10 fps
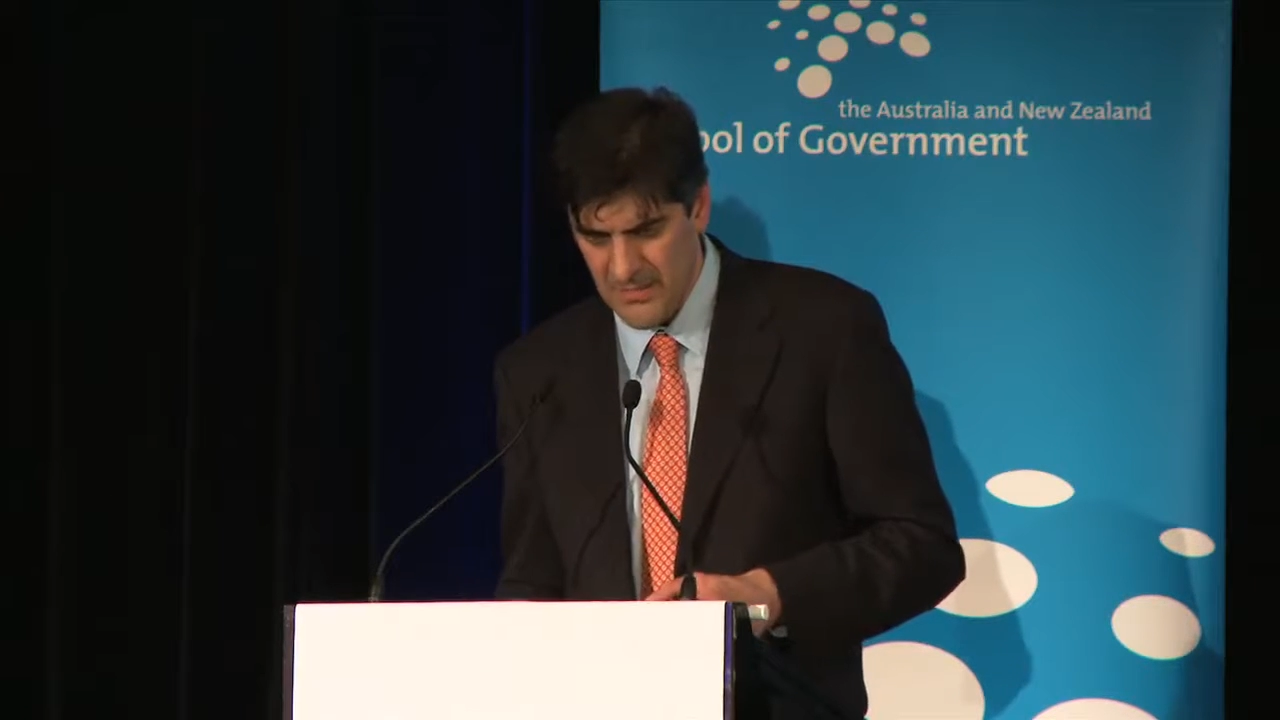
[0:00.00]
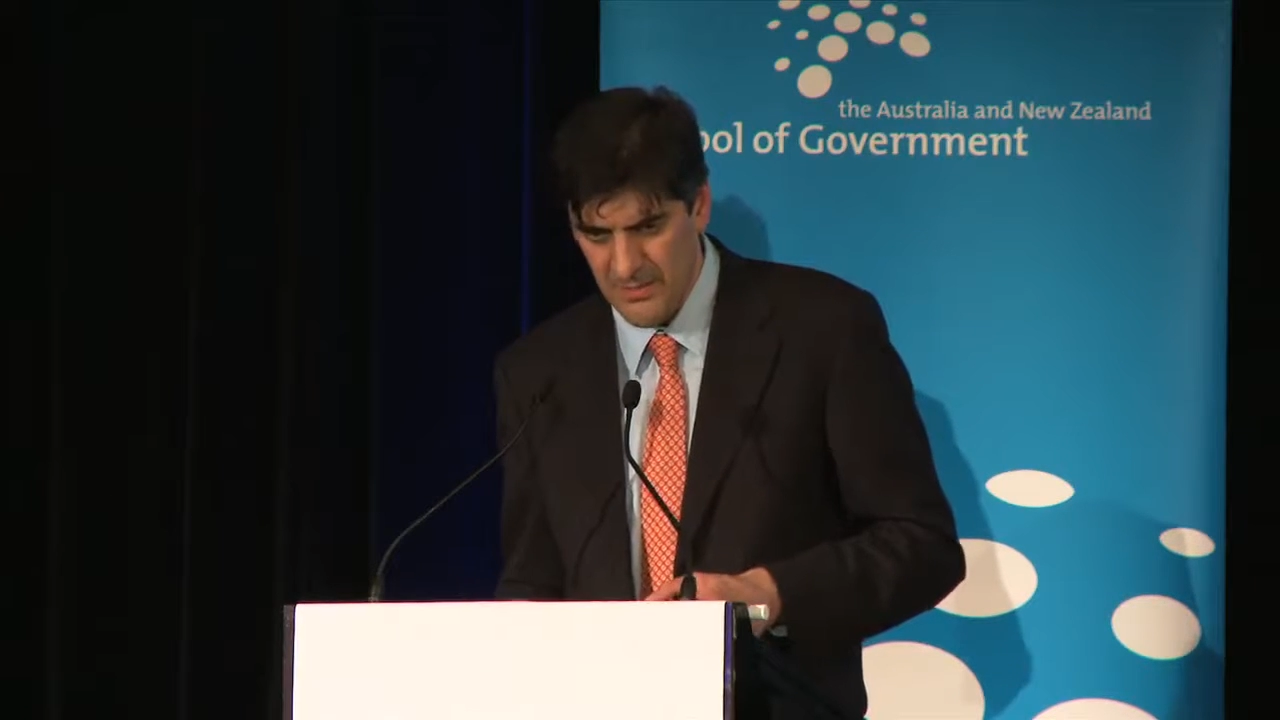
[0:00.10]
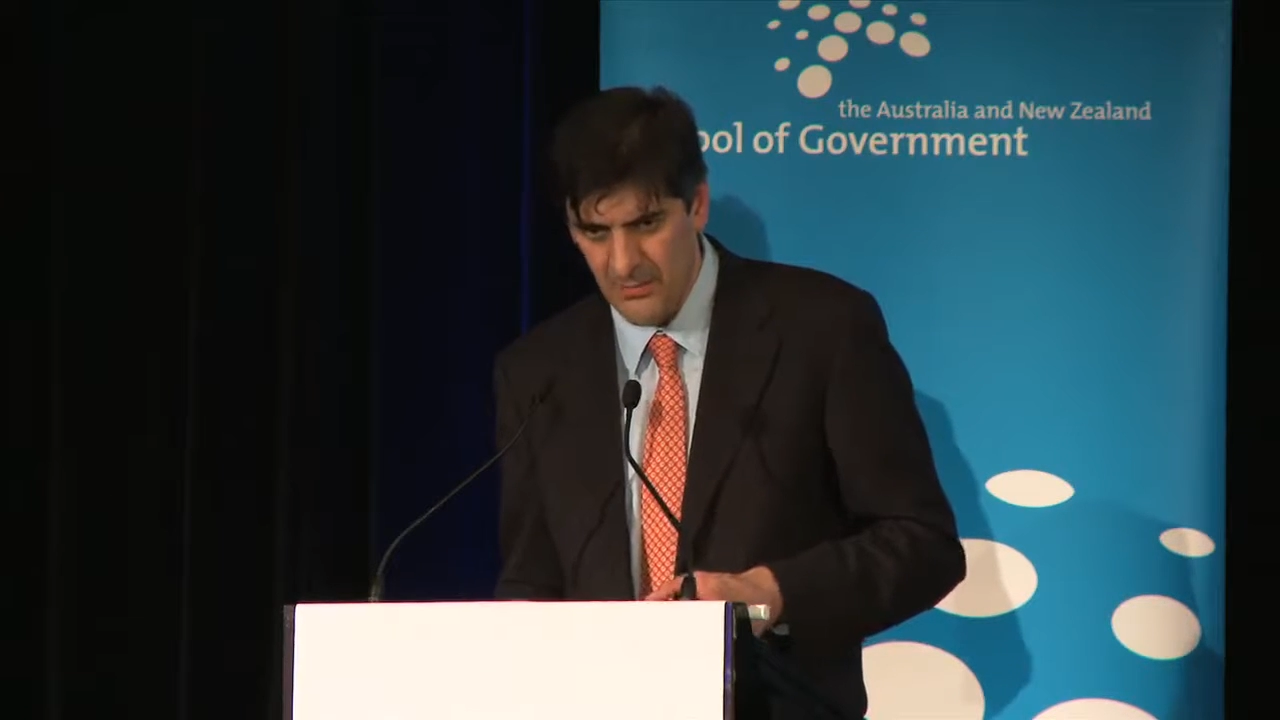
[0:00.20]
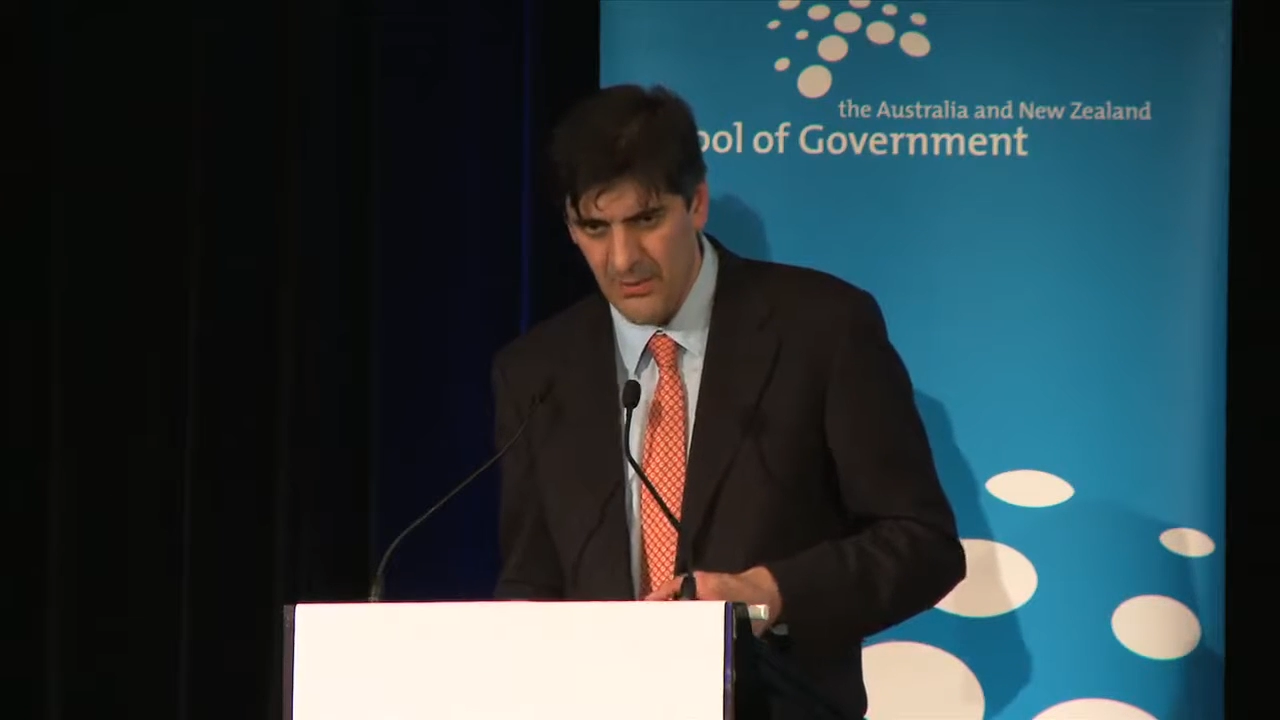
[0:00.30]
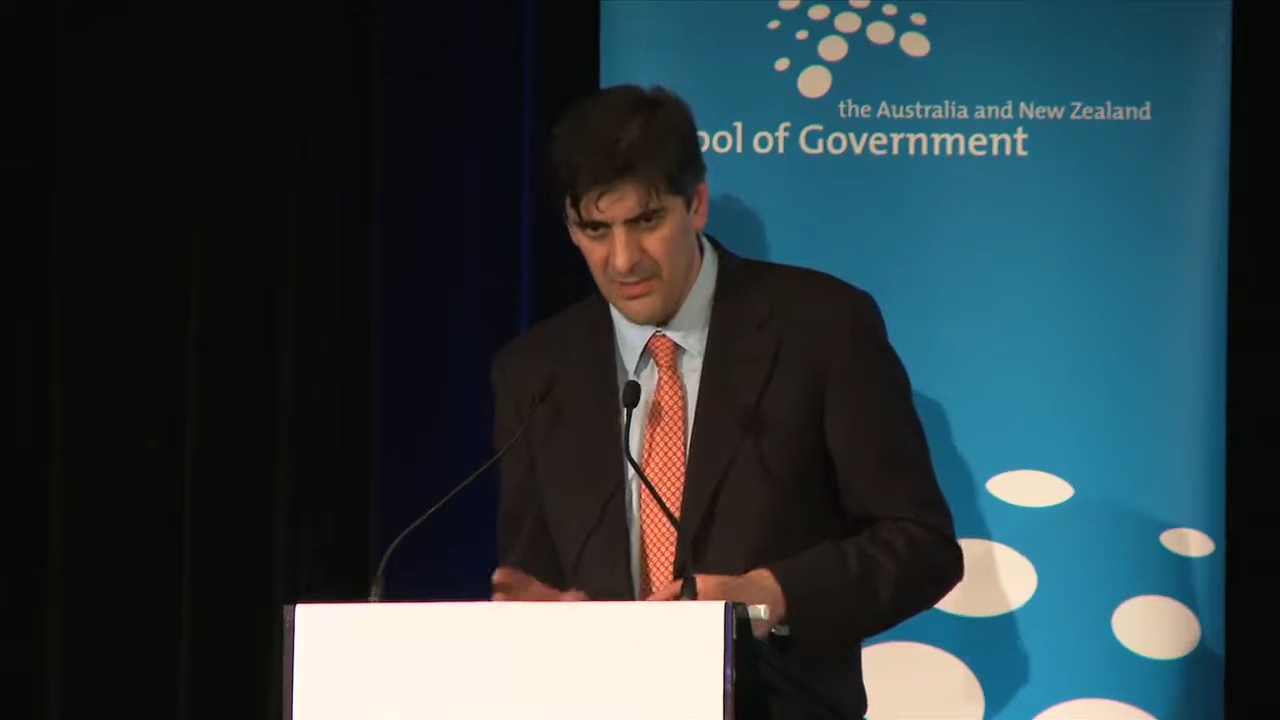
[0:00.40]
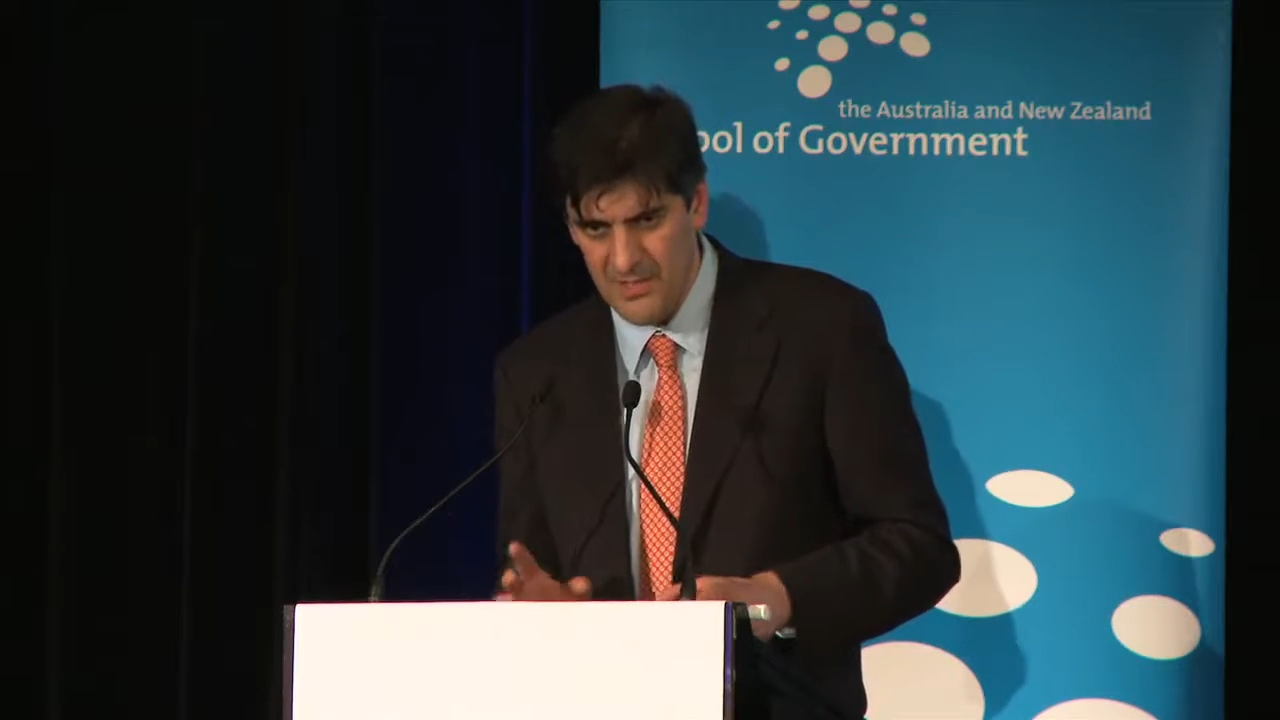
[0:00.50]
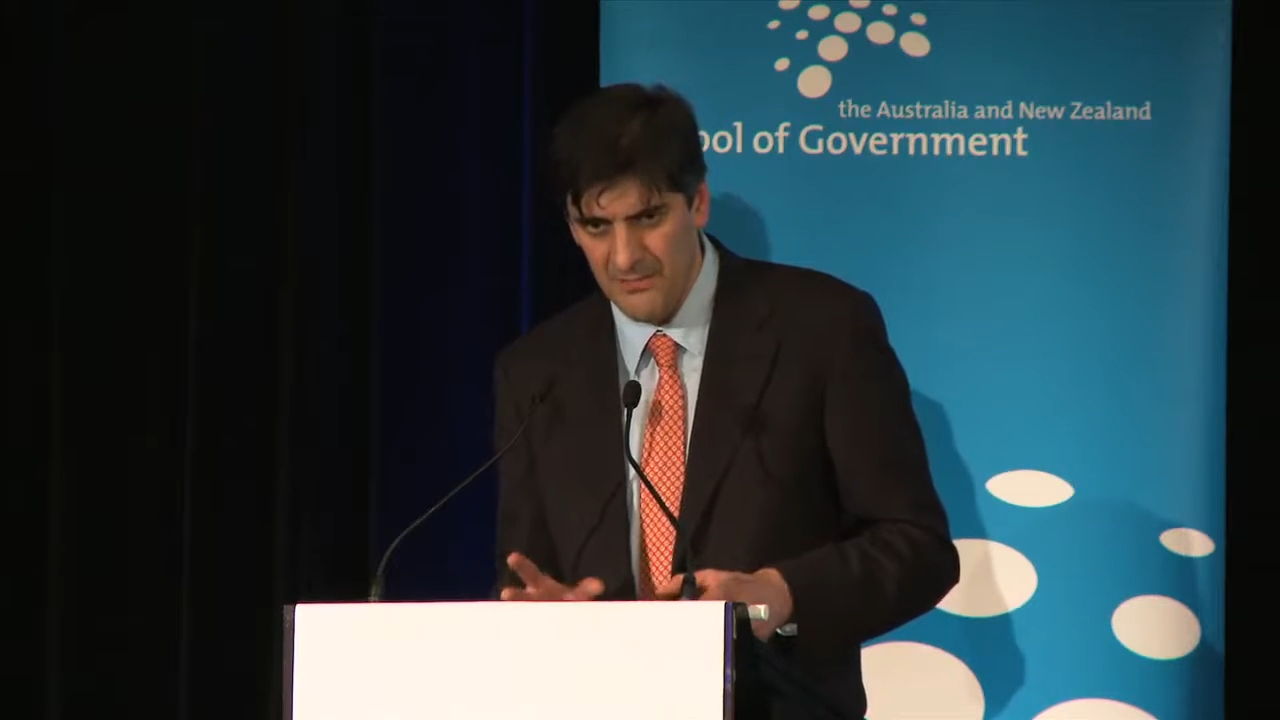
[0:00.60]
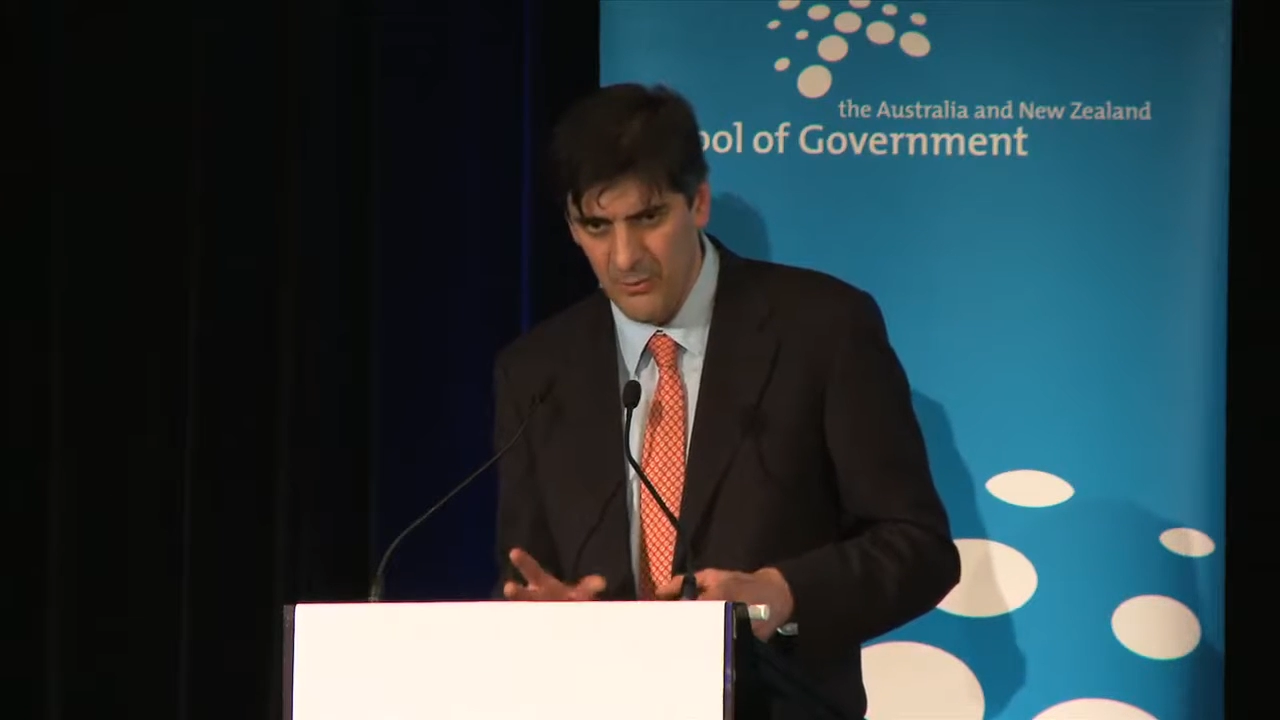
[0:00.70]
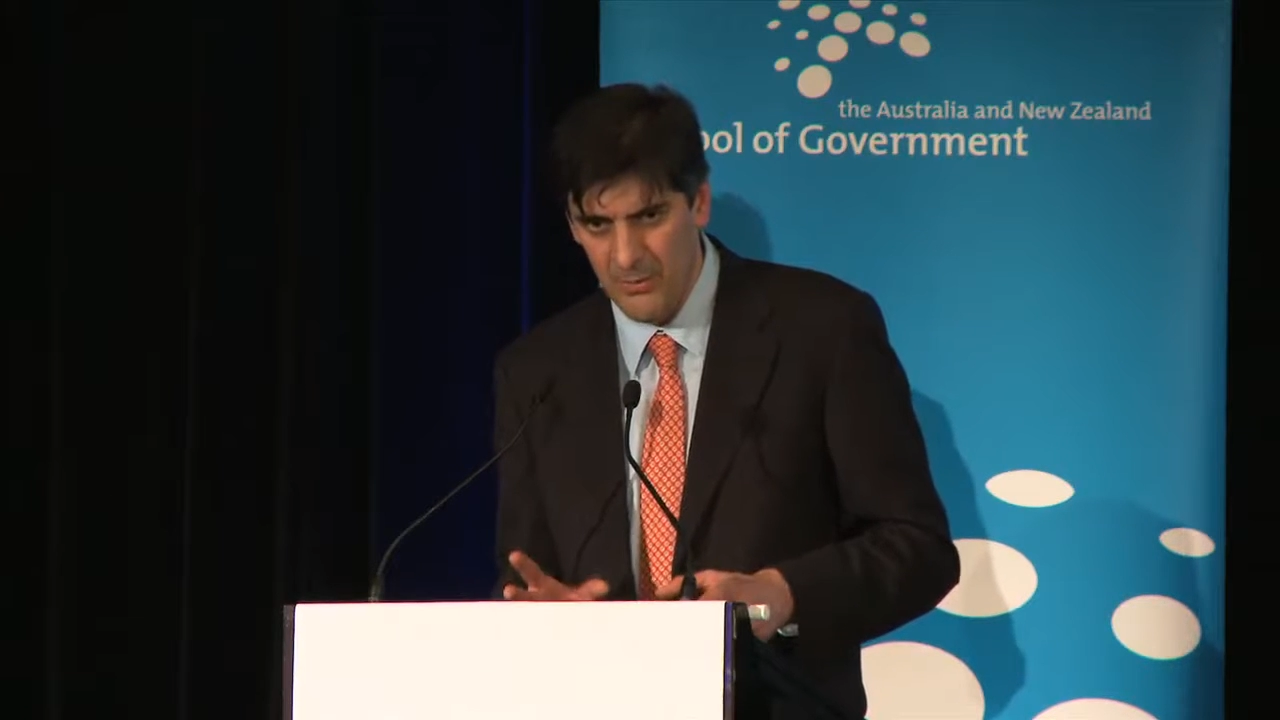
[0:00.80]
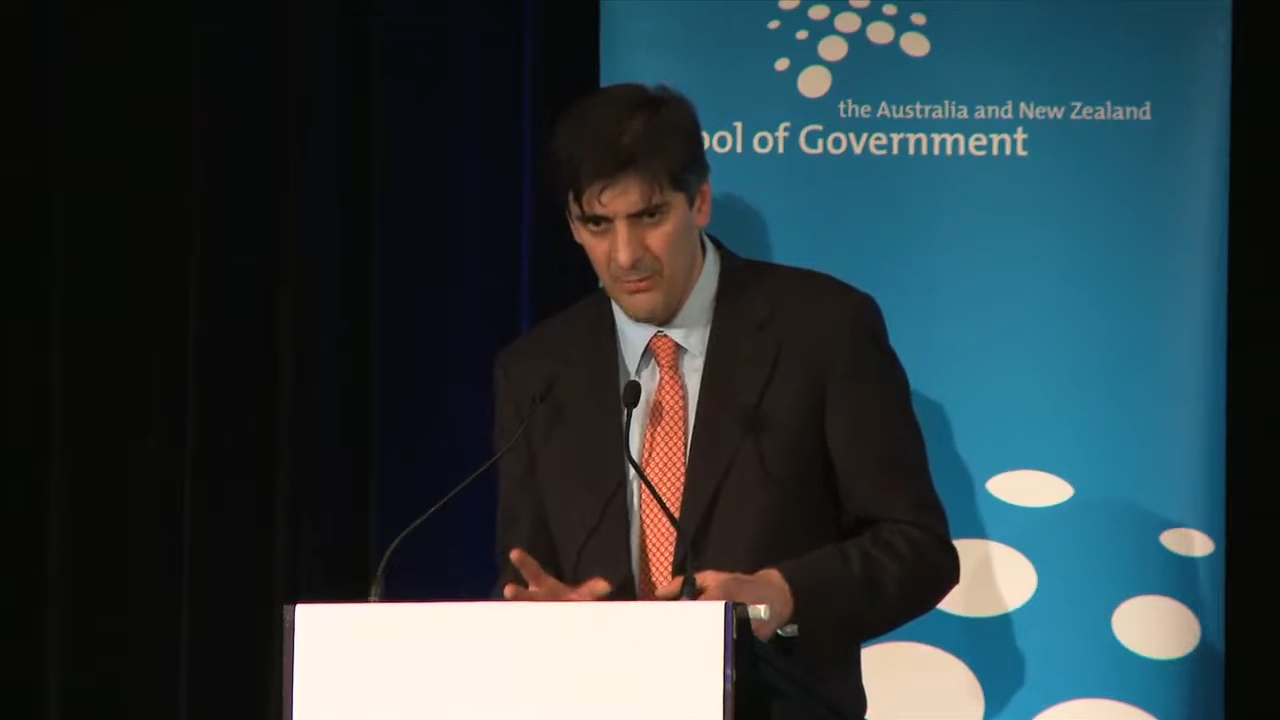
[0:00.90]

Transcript: better run as a former